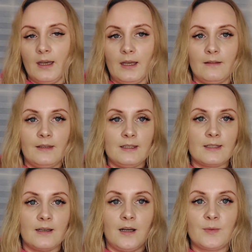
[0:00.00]
And
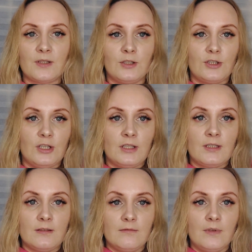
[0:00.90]
these cups are
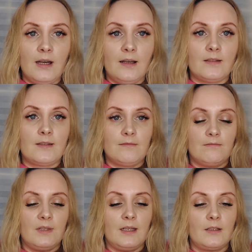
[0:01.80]
just us,
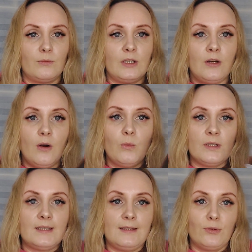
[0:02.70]
like we go
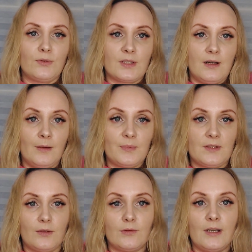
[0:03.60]
with those
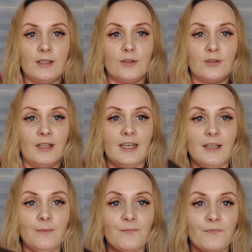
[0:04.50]
cups. You write your name,